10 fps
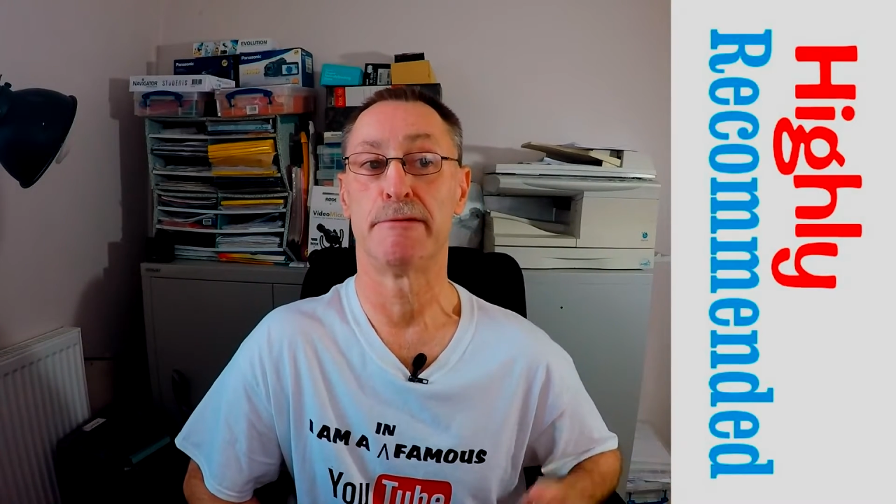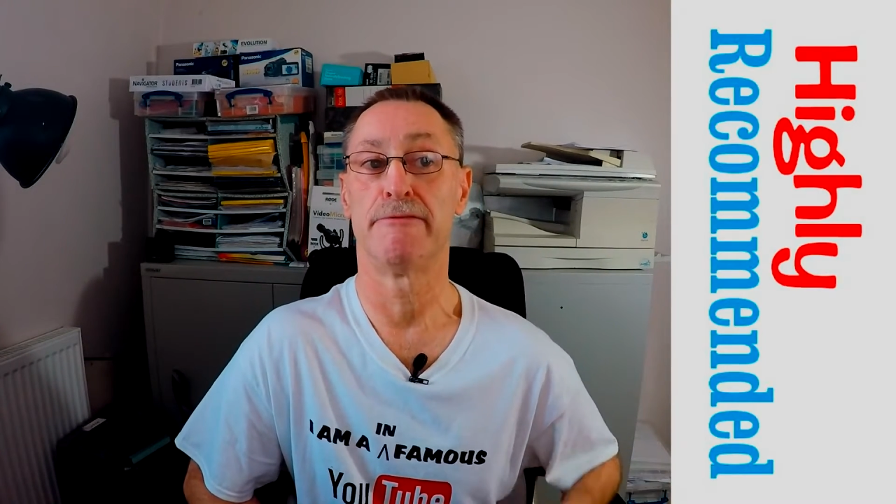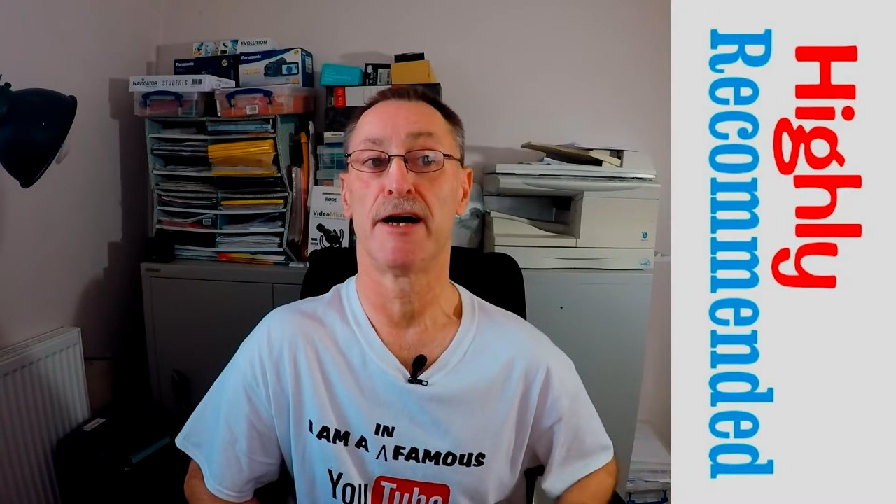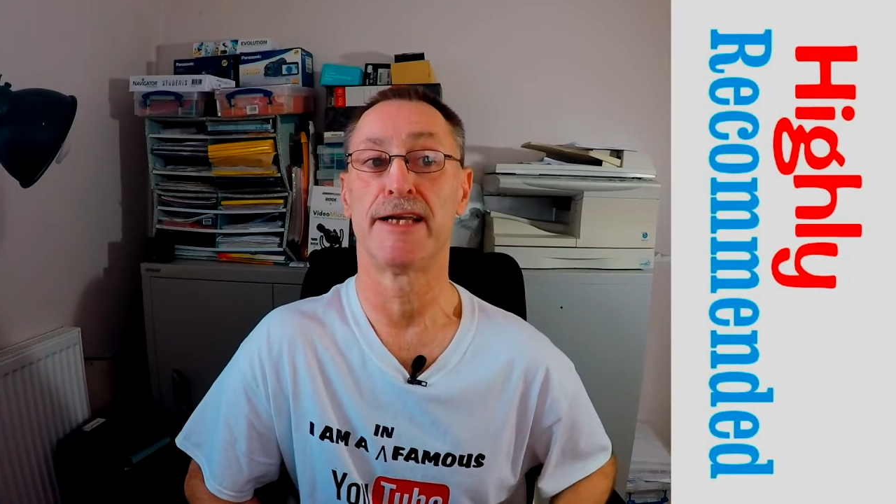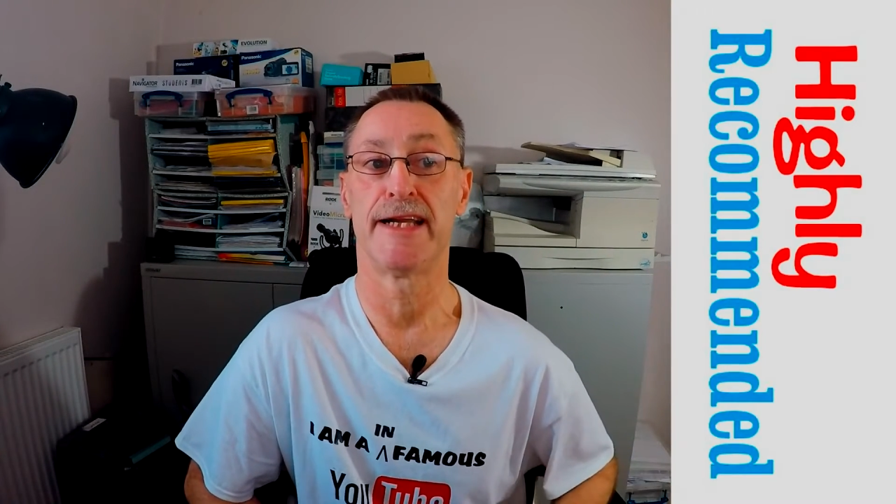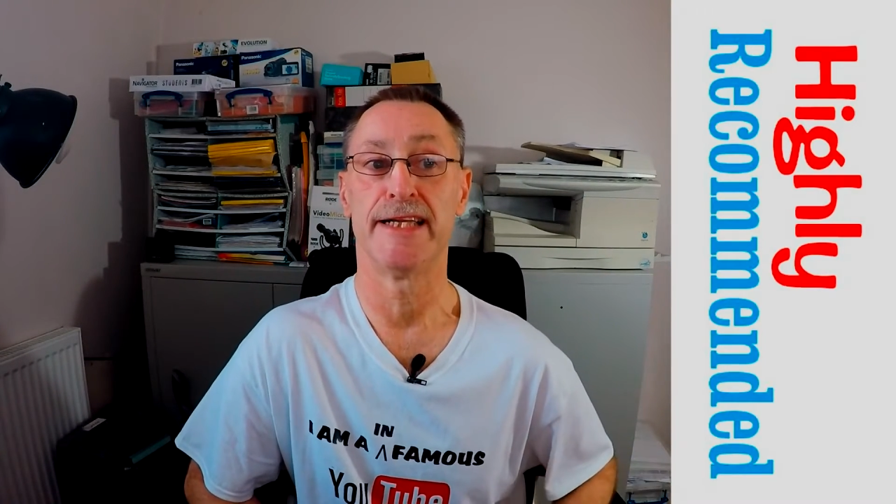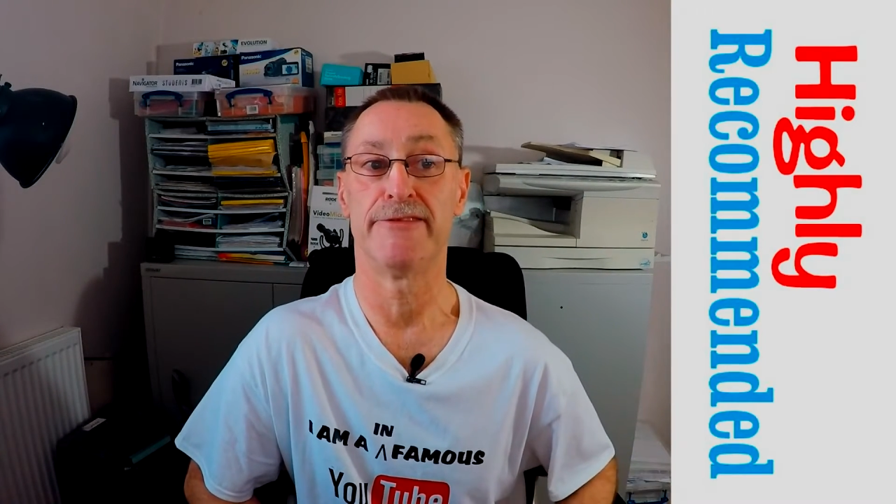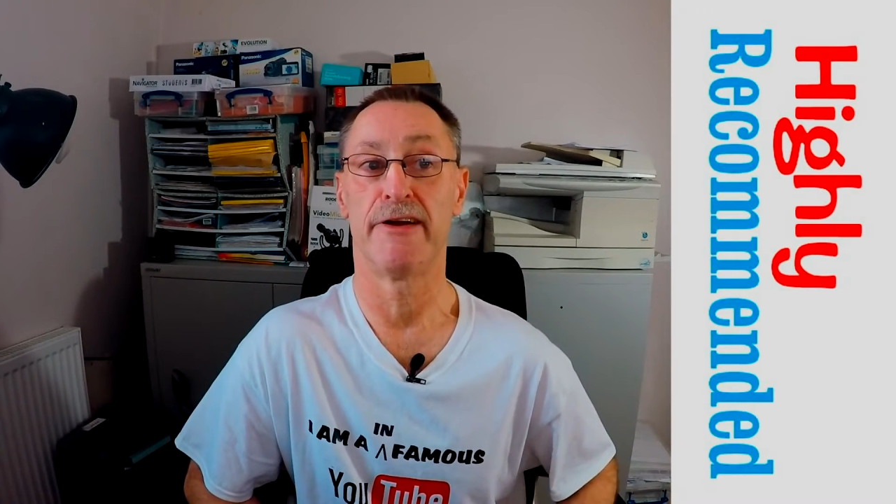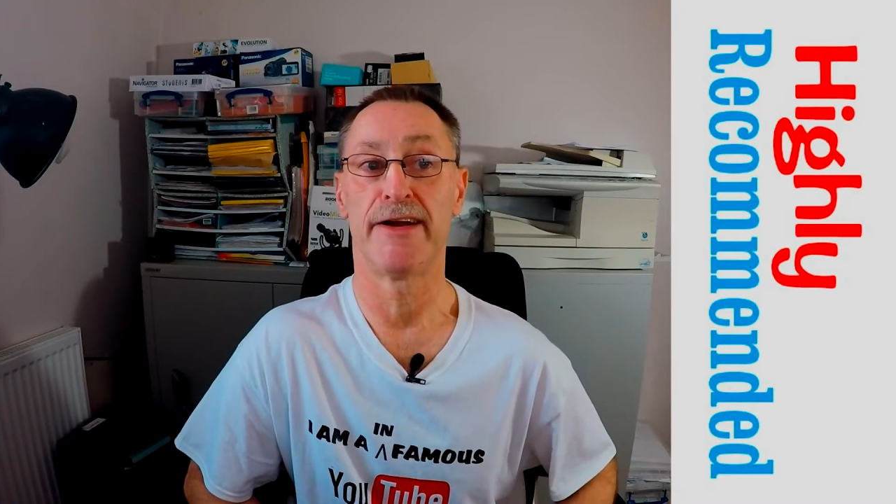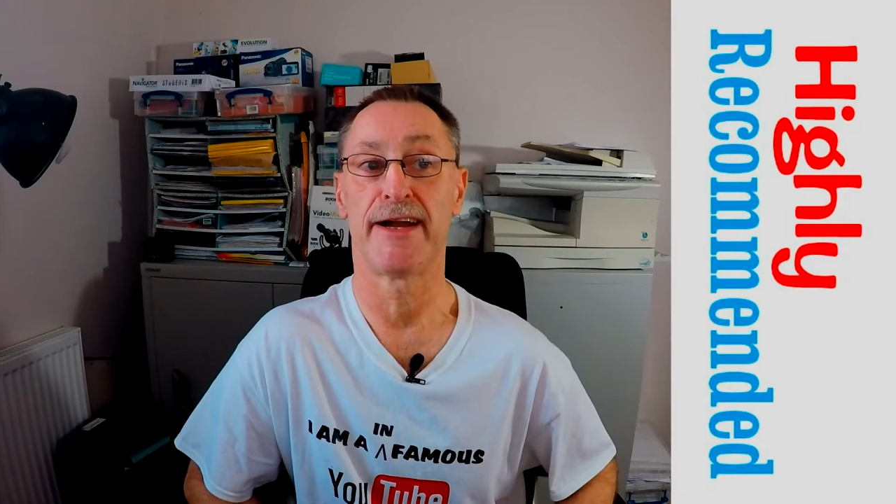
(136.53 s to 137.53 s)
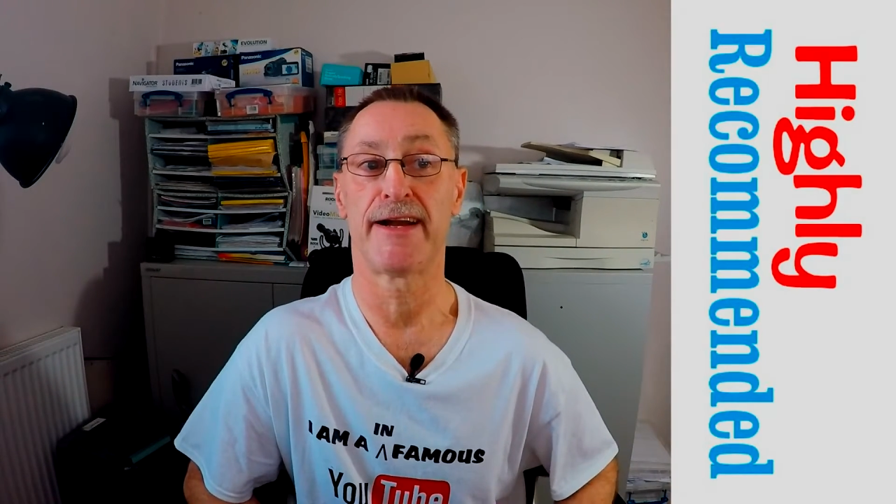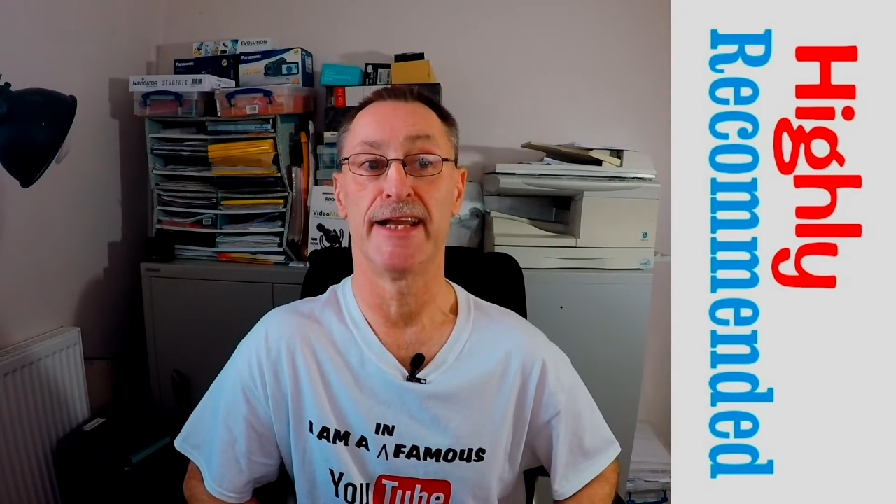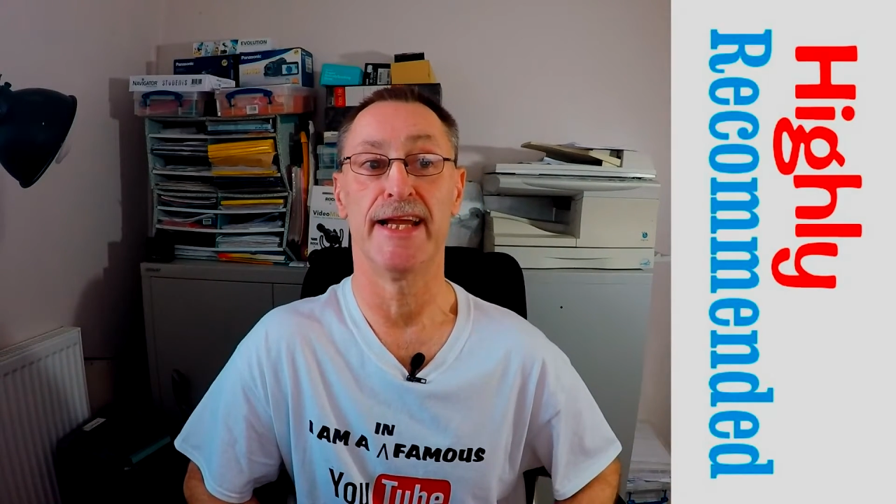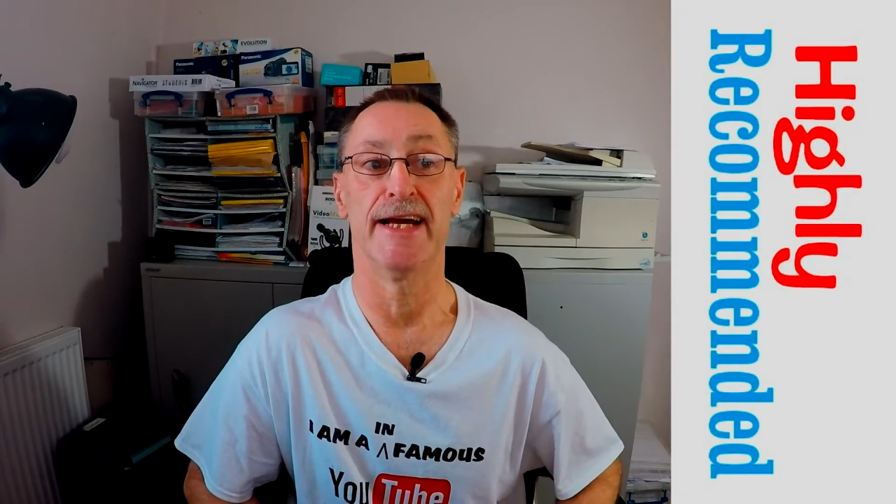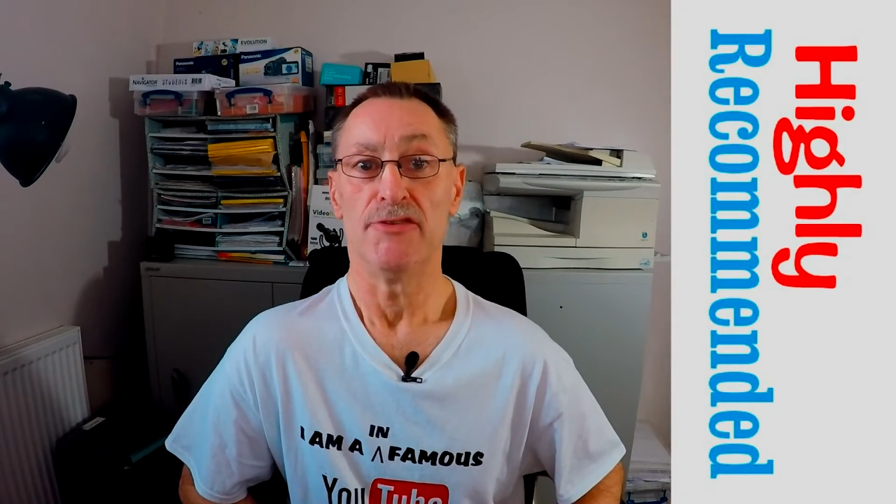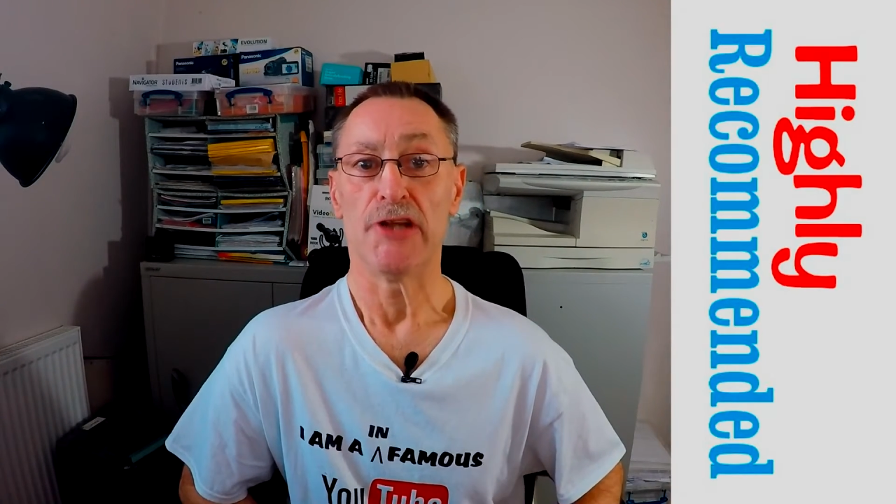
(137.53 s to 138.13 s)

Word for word: providing is very clear.